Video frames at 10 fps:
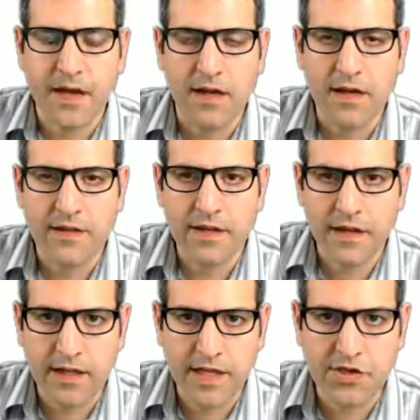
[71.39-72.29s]
and
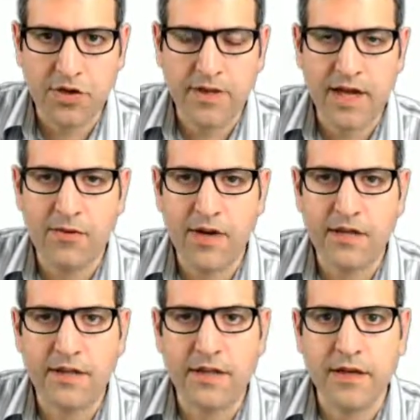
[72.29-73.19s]
let's go now
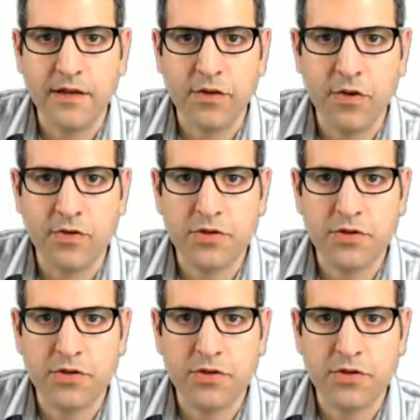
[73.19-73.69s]
and go